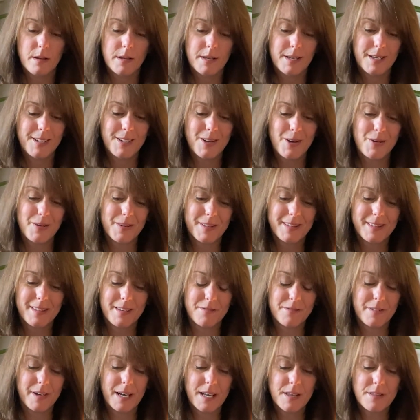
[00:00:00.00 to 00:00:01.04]
You know, the
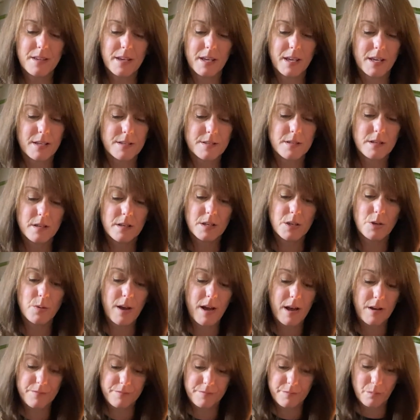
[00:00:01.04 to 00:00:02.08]
funny thing is that you
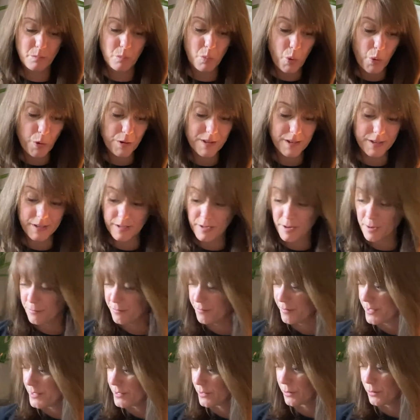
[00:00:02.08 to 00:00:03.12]
have more than enough
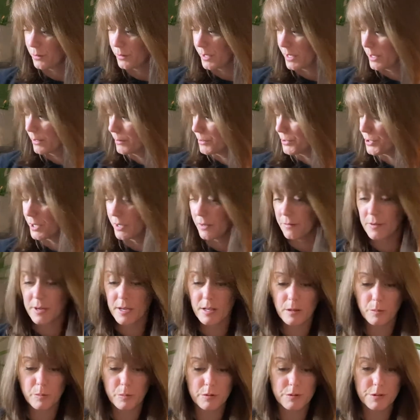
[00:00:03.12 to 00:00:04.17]
physical energy
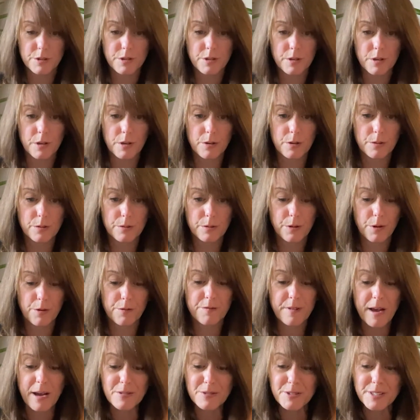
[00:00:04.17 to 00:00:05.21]
available to you. Your
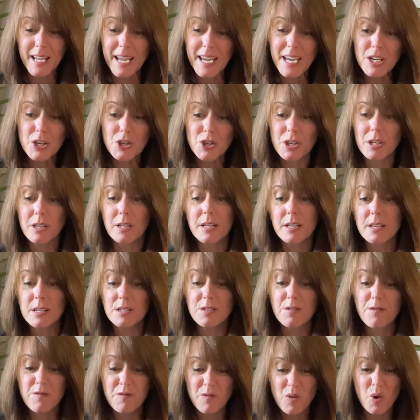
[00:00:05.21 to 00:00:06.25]
foundation
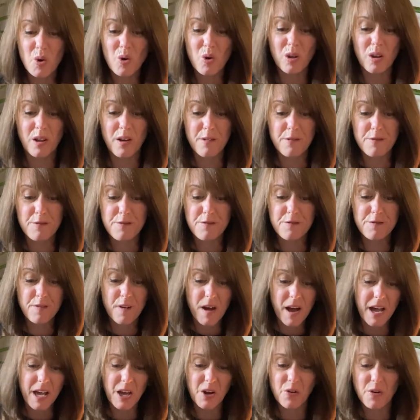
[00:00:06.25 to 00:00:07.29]
is full of
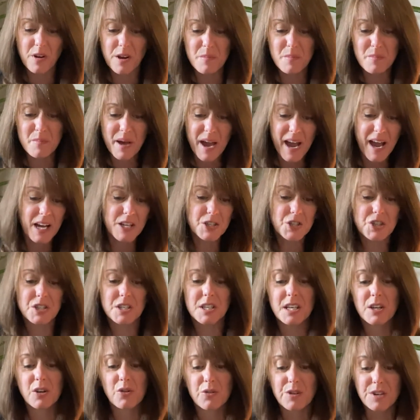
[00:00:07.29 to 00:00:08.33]
fiery,
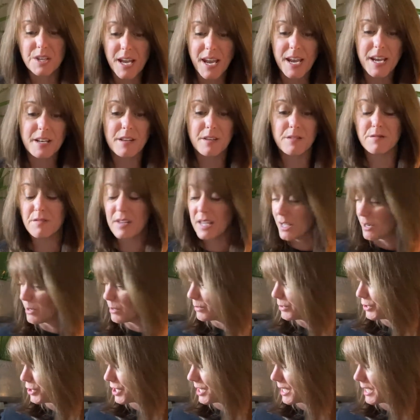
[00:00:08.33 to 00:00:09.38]
passionate, creative
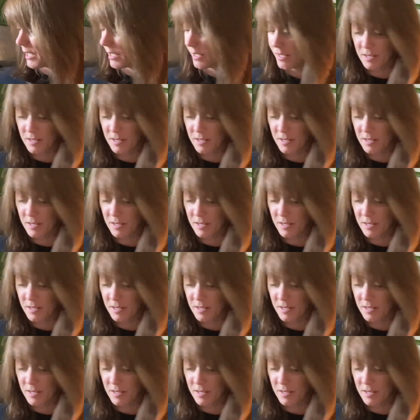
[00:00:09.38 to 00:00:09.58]
energy.